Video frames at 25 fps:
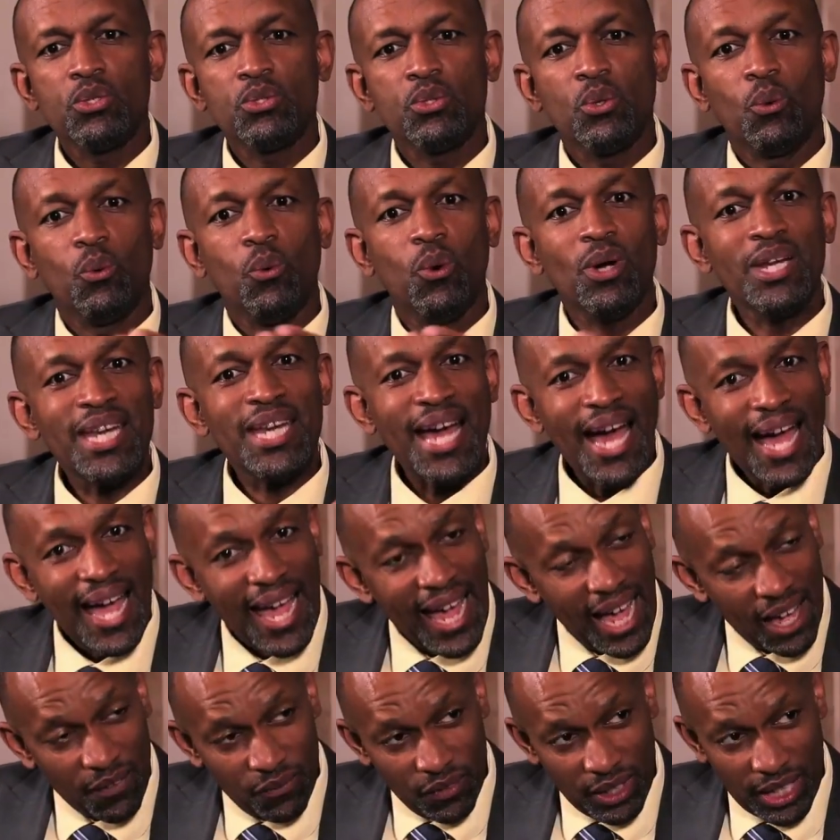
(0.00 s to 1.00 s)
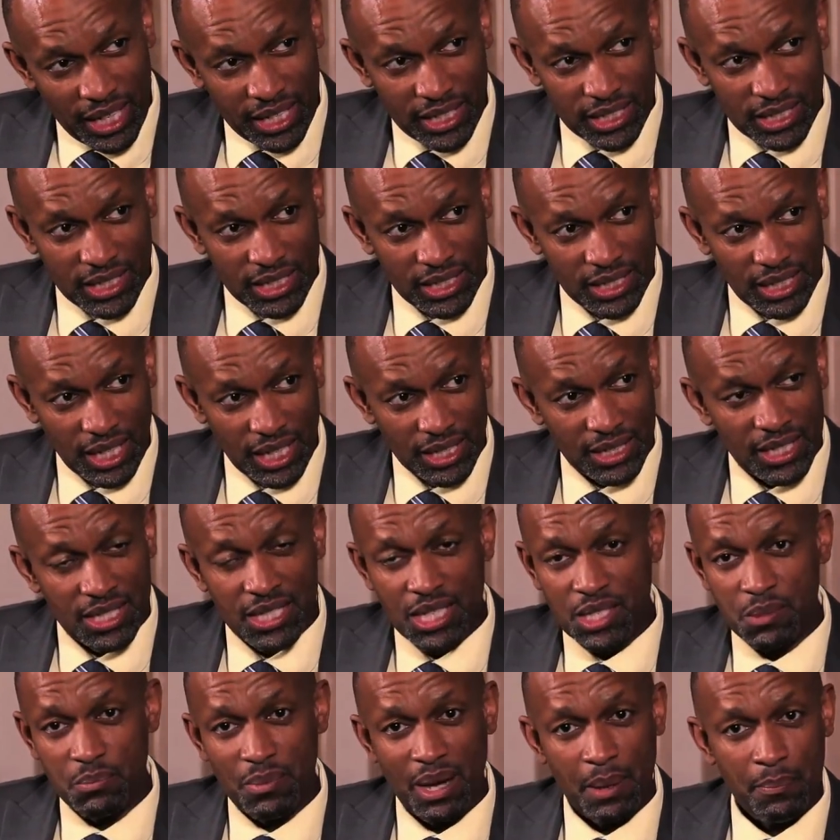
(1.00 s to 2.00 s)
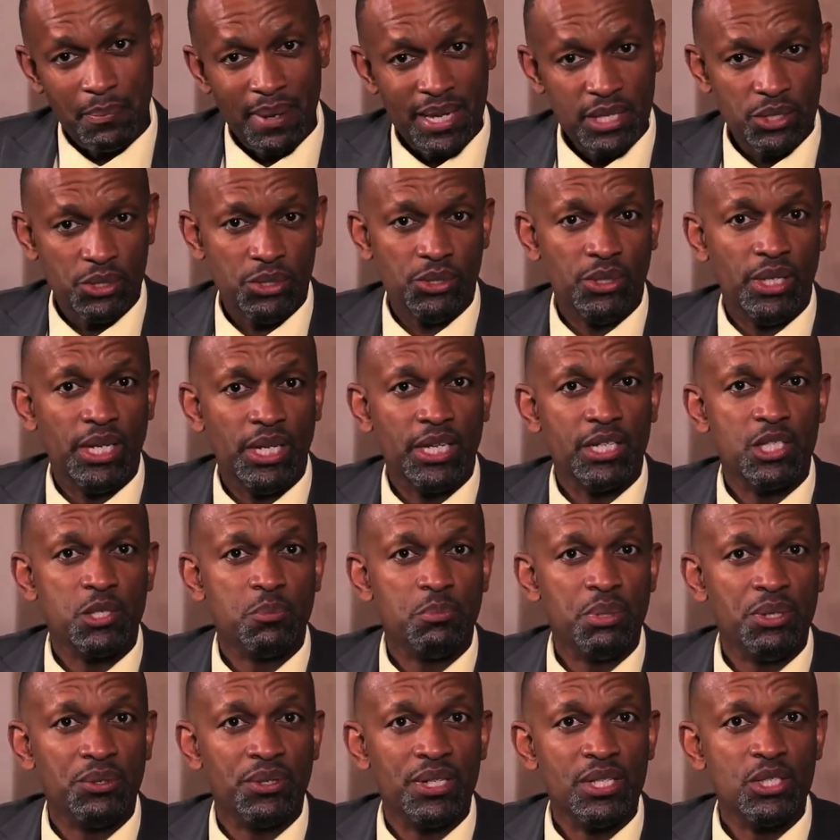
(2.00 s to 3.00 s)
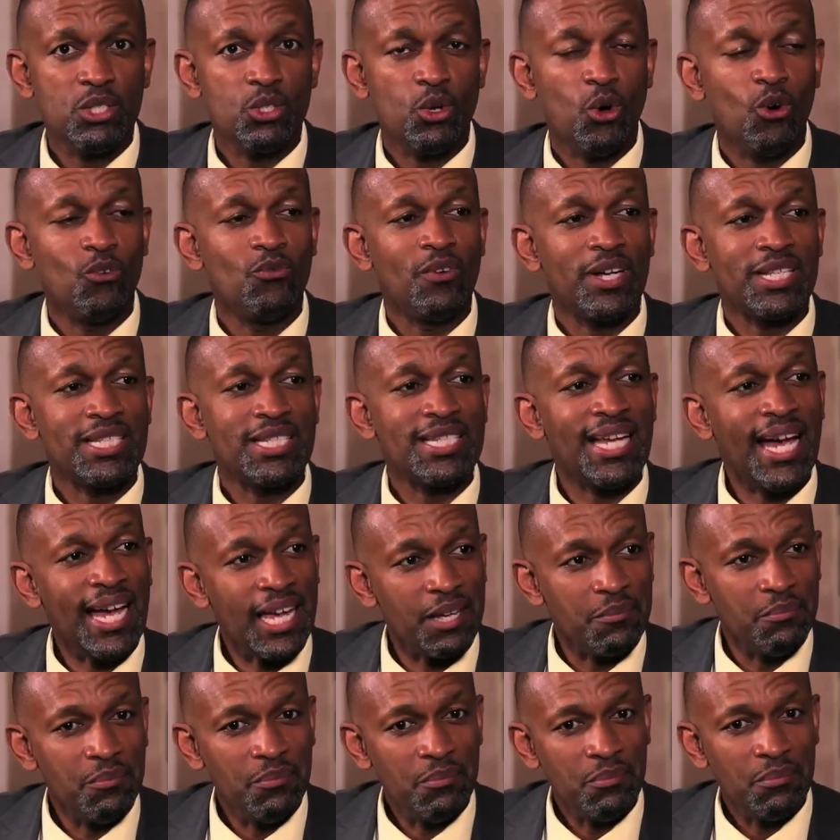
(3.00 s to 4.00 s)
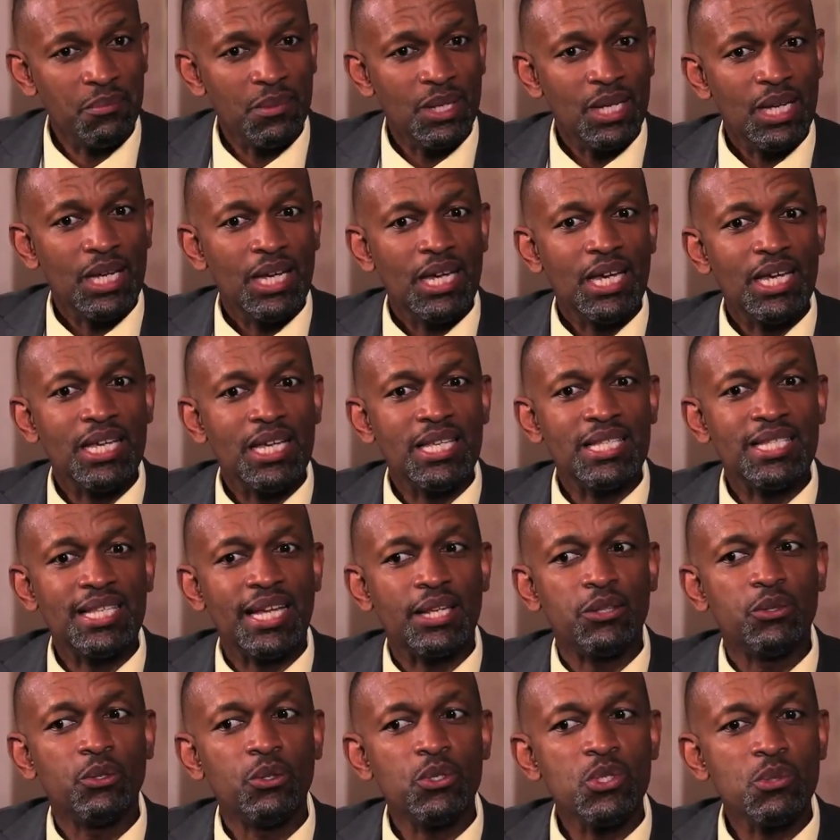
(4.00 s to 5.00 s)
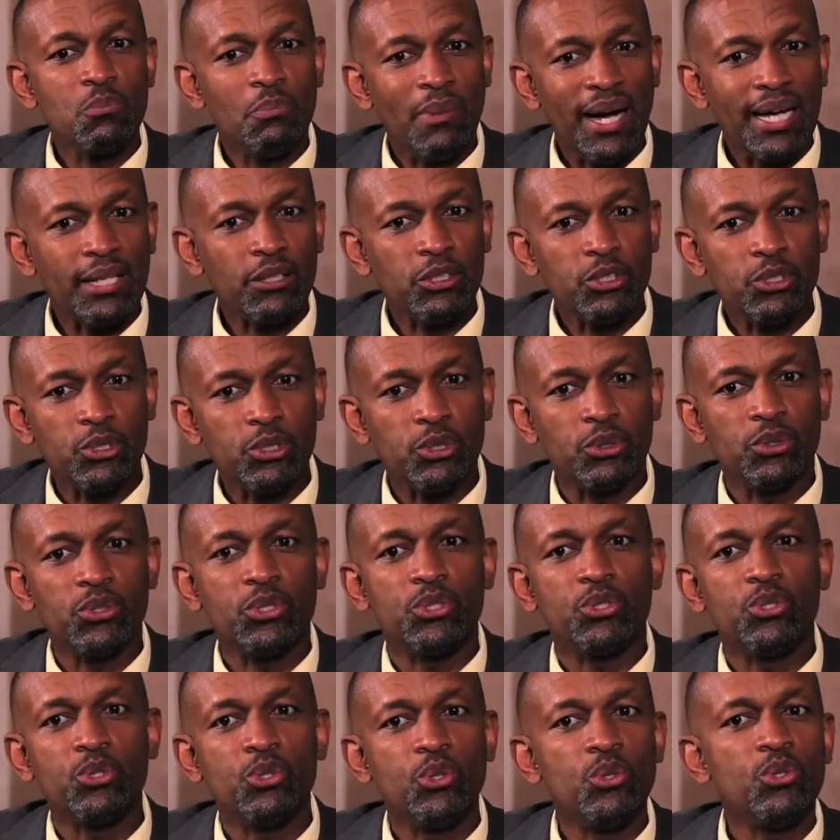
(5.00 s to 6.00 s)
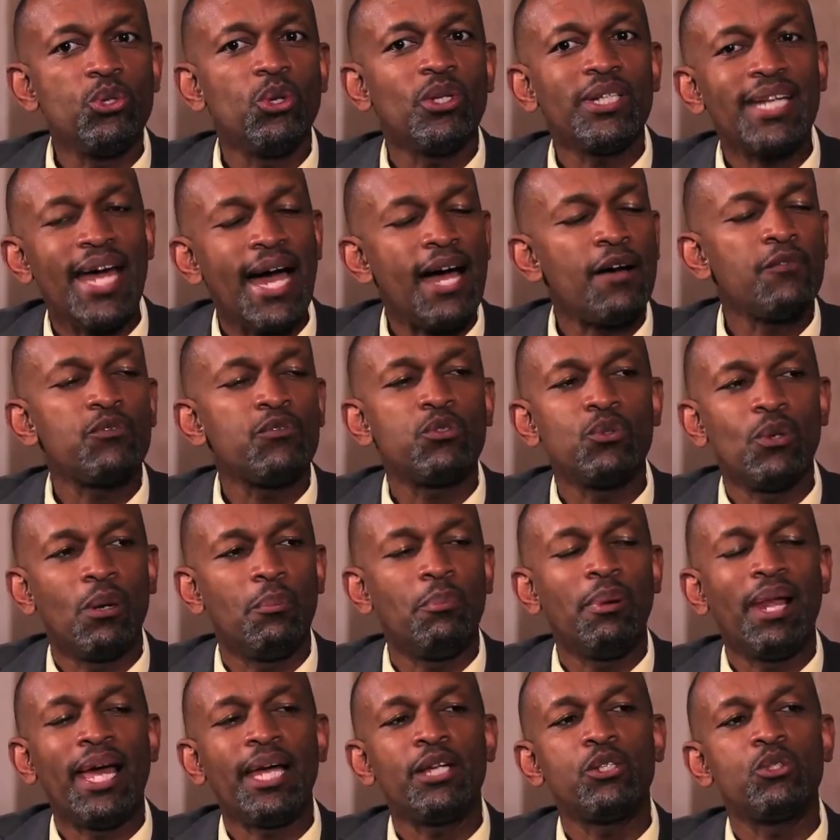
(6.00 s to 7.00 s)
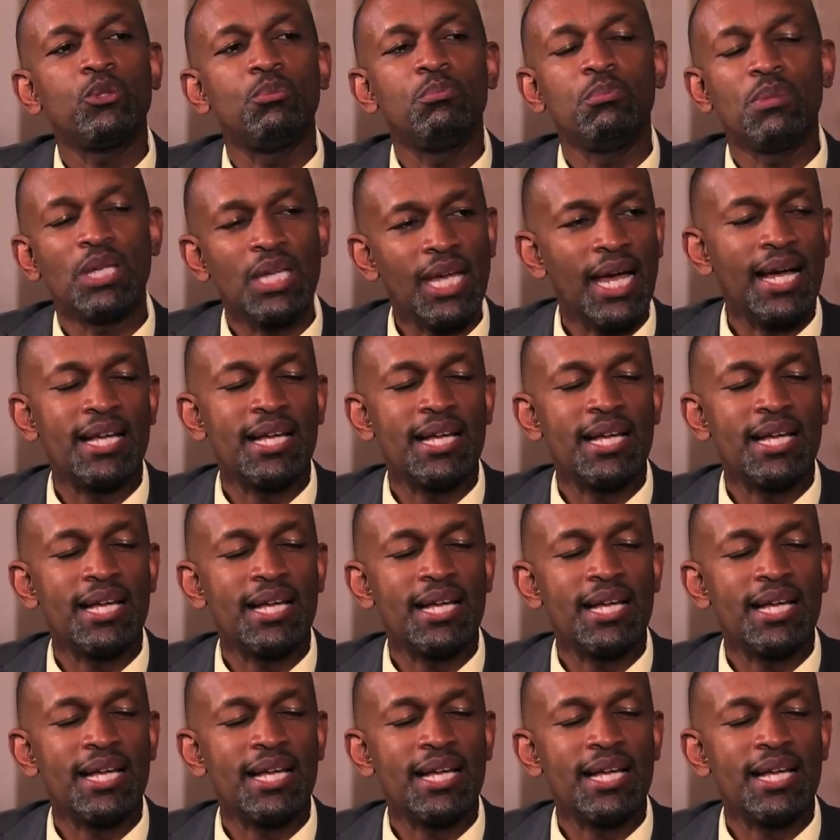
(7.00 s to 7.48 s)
So what I have learned, and this is my personal experience, over time, is that those milestones do not have to apply to me